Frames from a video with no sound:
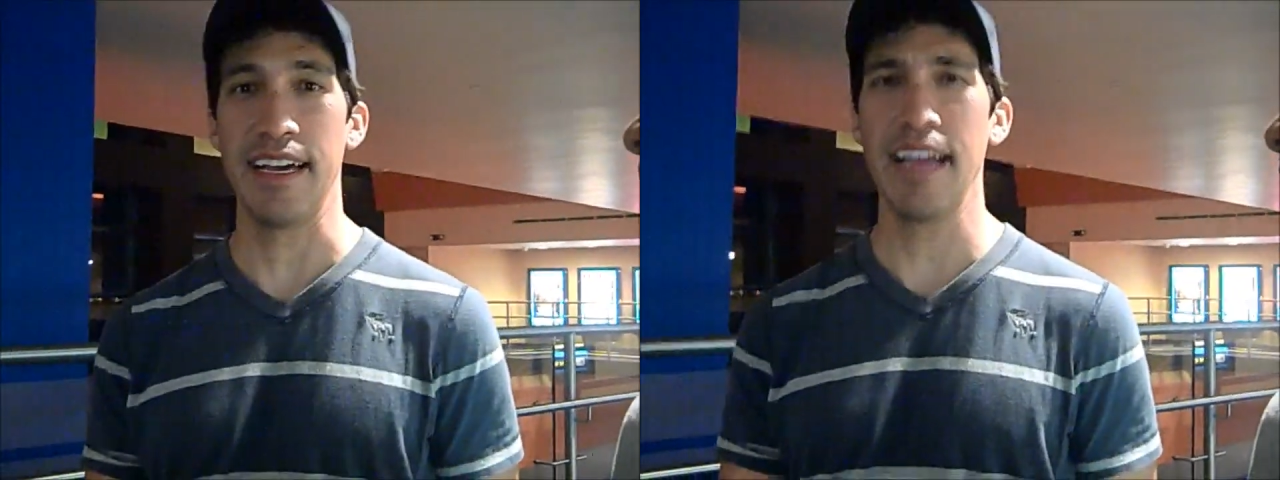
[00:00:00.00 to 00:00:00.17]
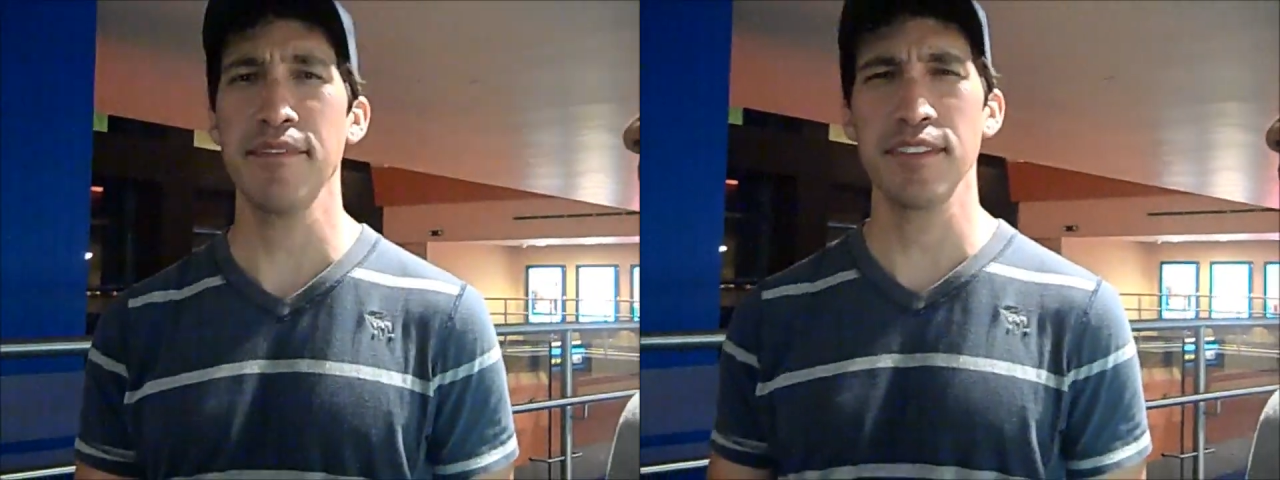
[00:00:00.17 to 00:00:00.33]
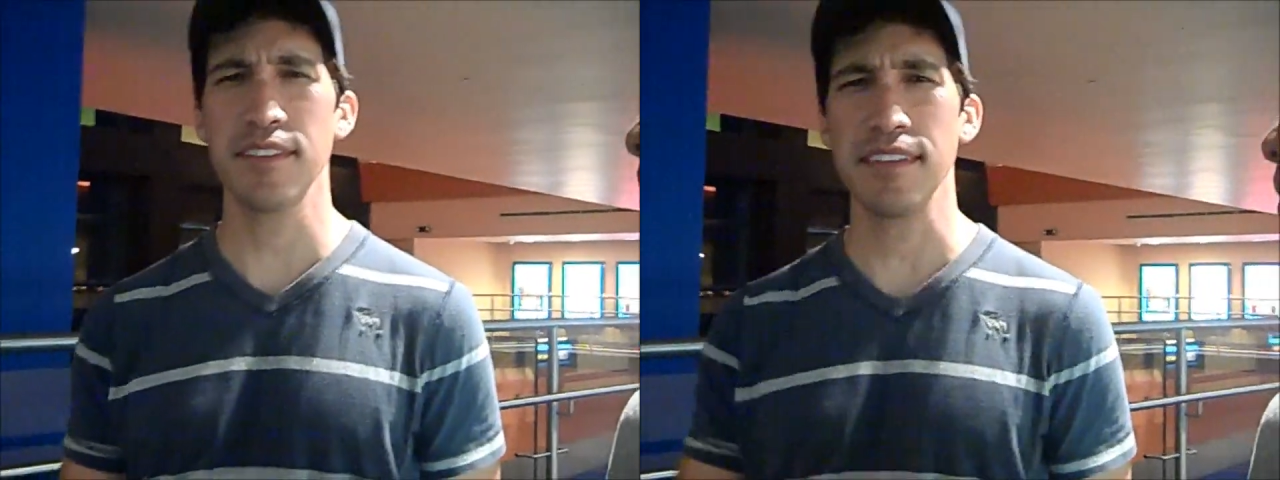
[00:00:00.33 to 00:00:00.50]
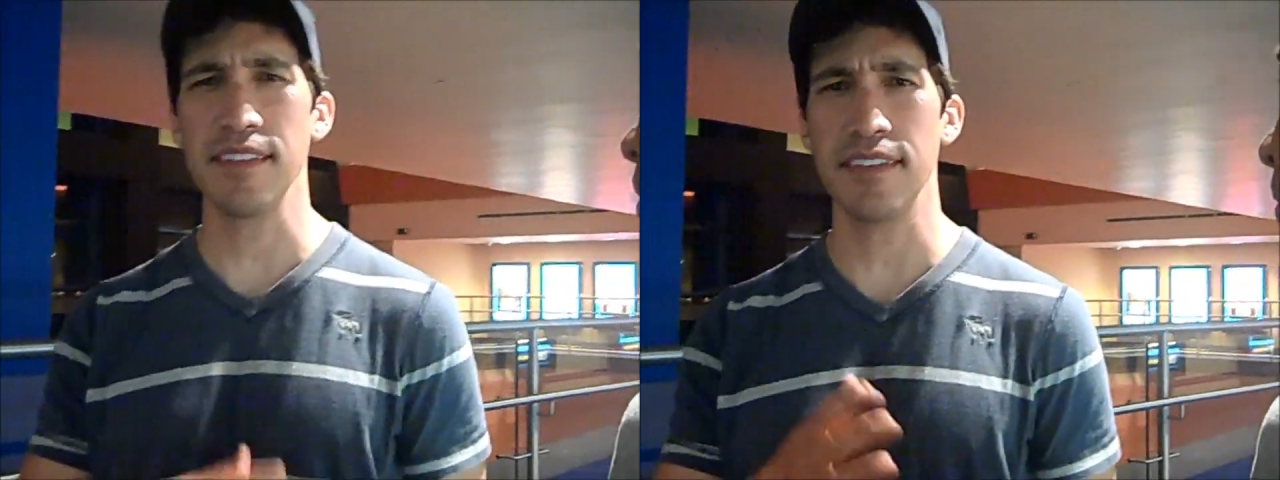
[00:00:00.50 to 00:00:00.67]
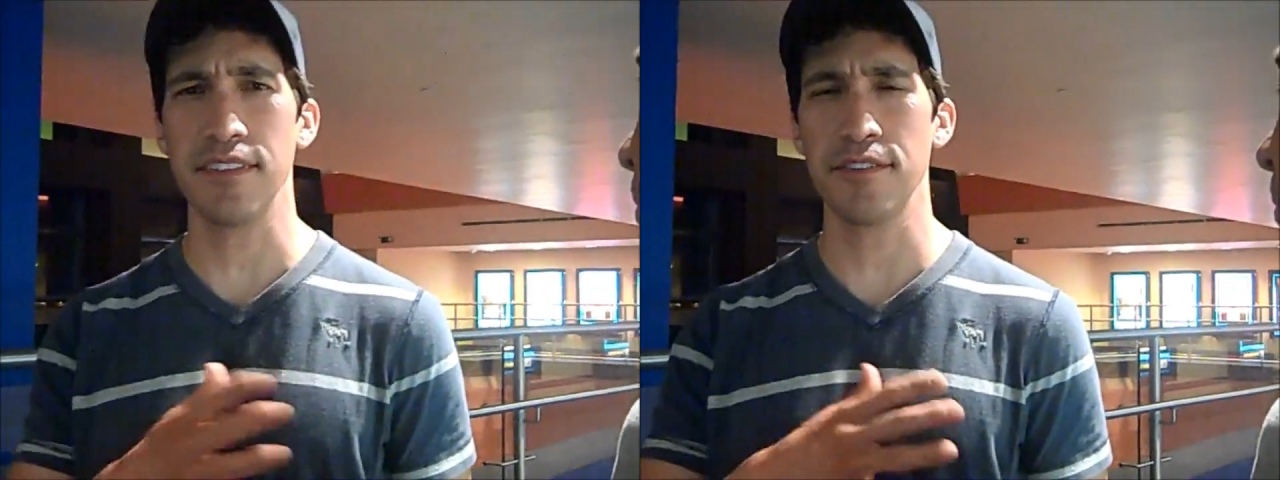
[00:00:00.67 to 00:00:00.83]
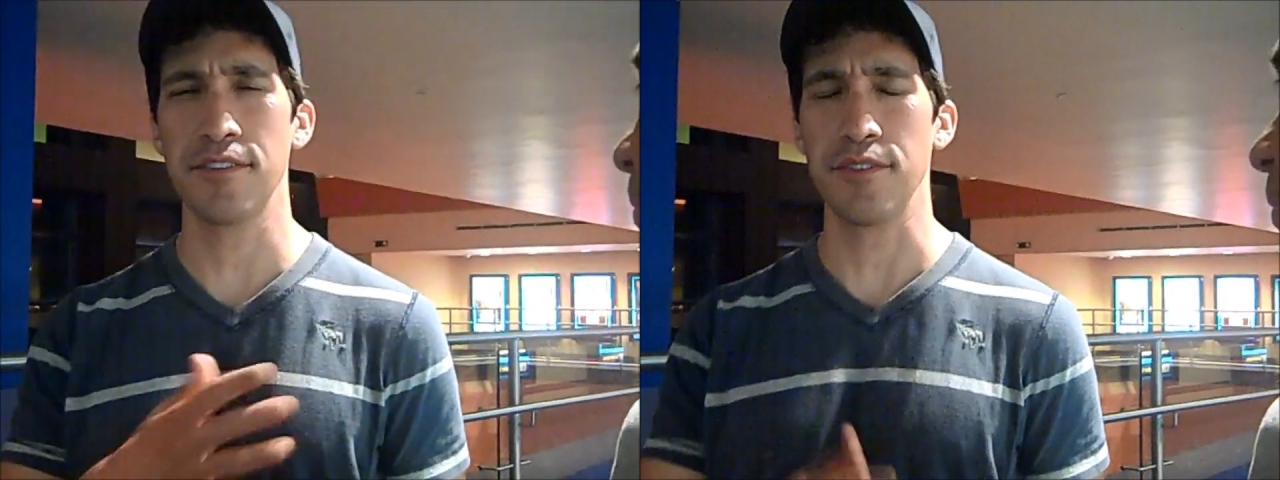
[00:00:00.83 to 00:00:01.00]
I have to see the
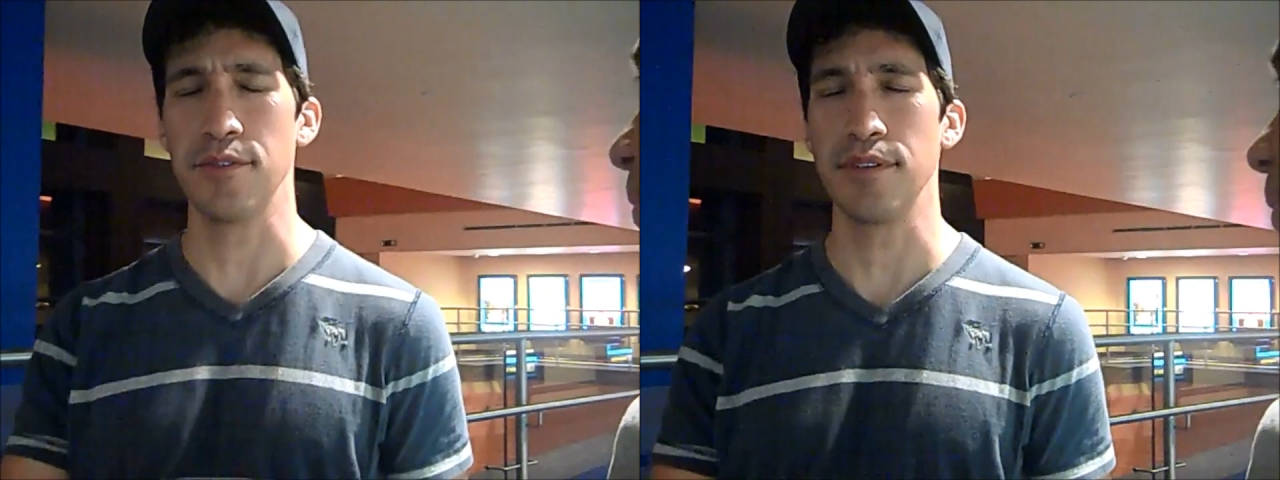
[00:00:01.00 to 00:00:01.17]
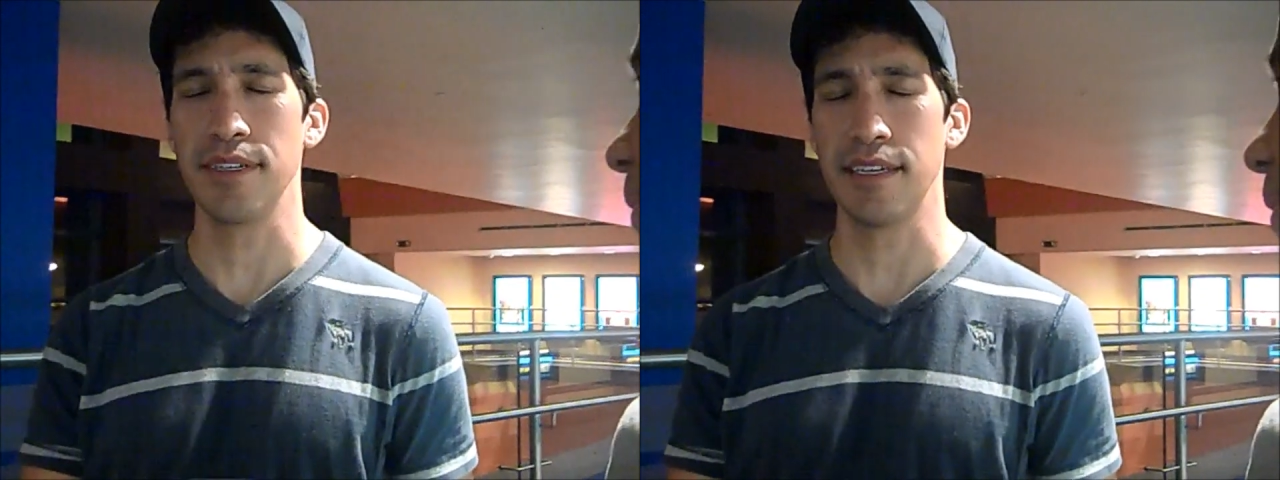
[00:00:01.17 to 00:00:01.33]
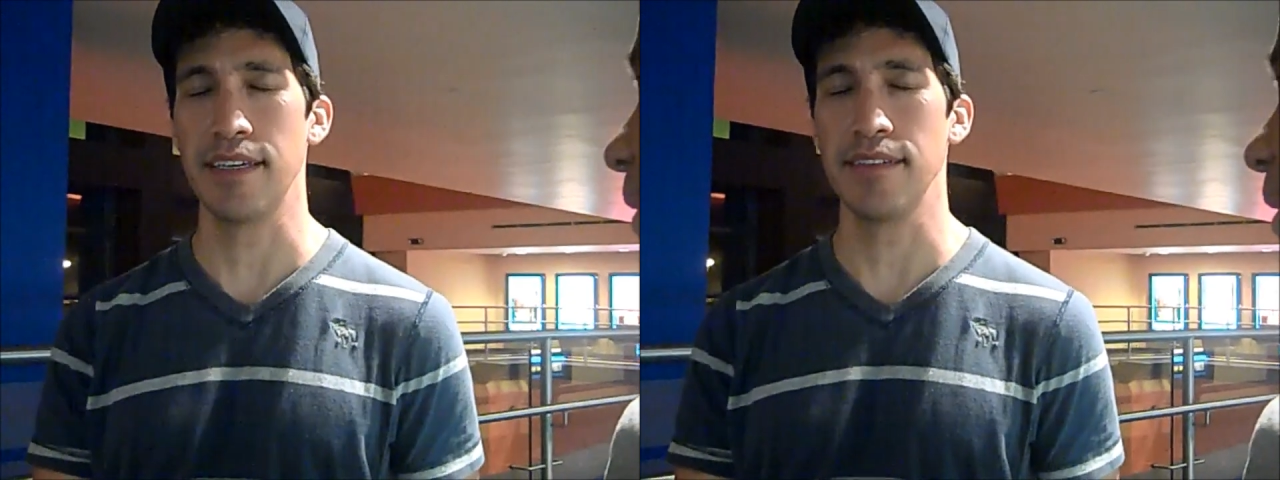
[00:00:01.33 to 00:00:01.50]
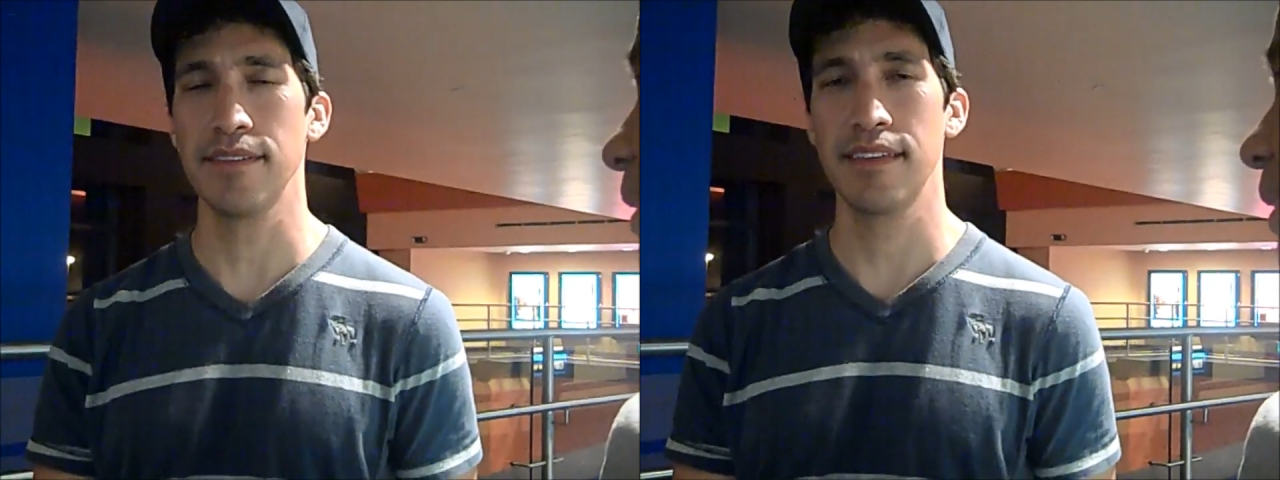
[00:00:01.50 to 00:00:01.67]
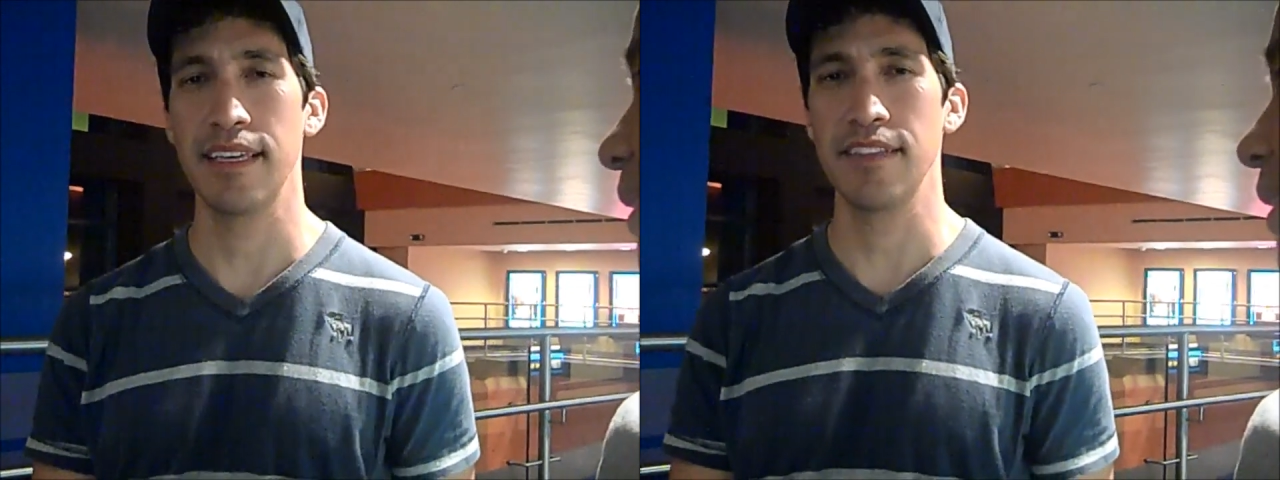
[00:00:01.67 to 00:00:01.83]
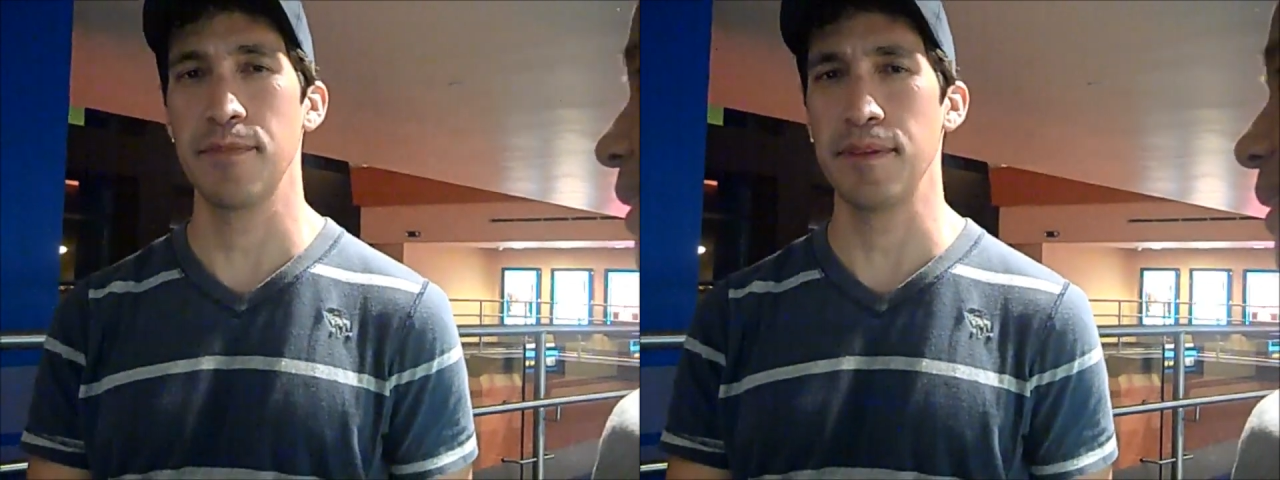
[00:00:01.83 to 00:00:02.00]
other two again.
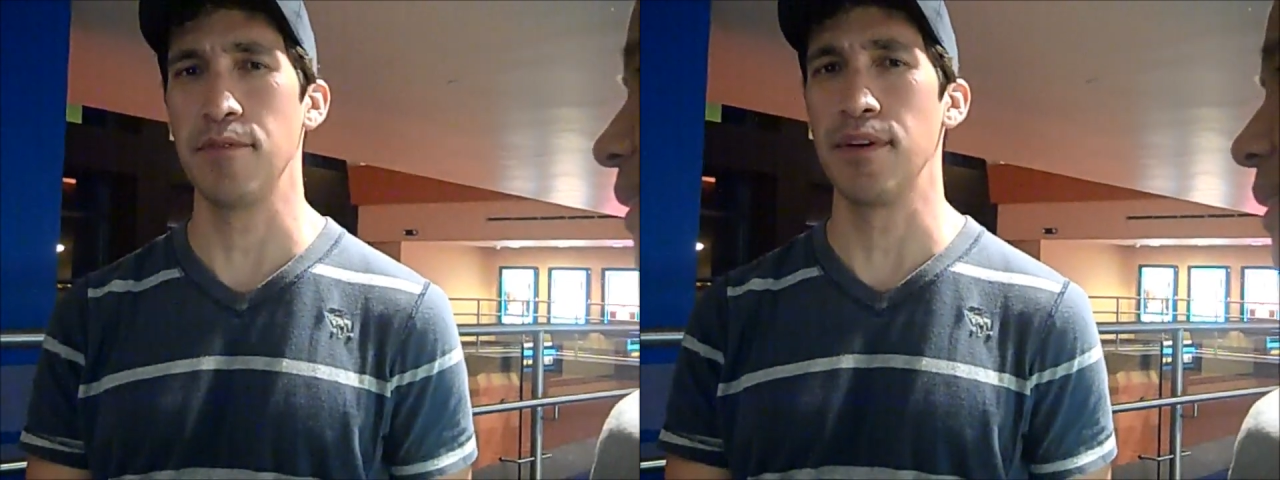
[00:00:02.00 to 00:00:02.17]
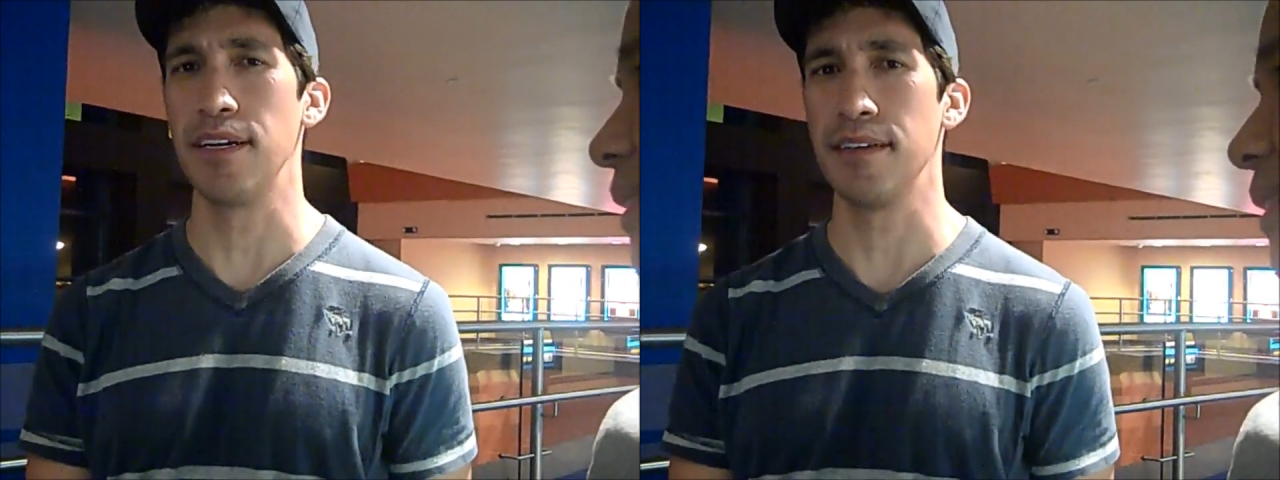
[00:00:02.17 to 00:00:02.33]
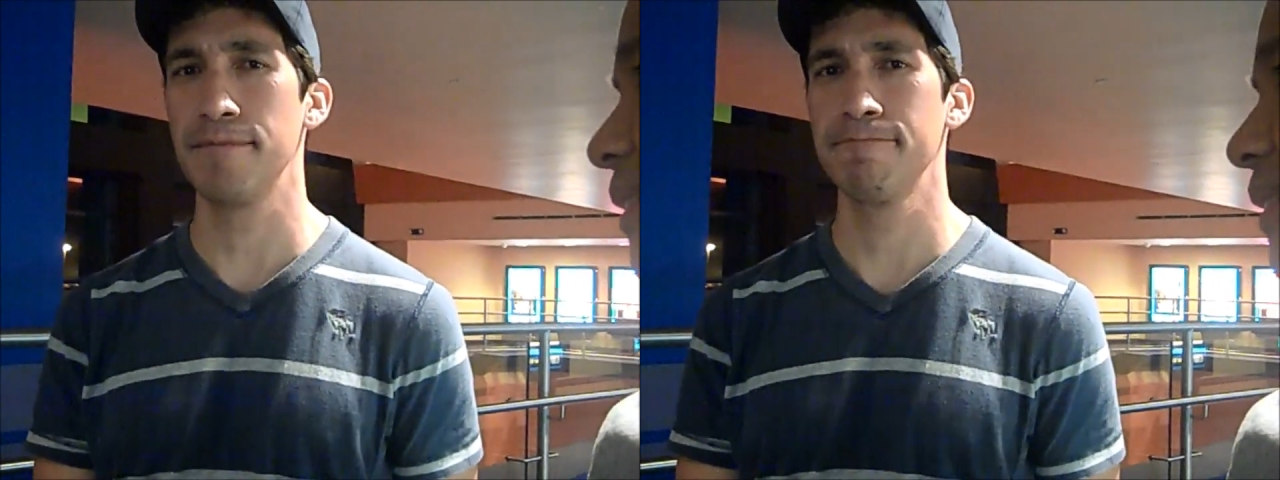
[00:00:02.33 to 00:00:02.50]
It's been a while.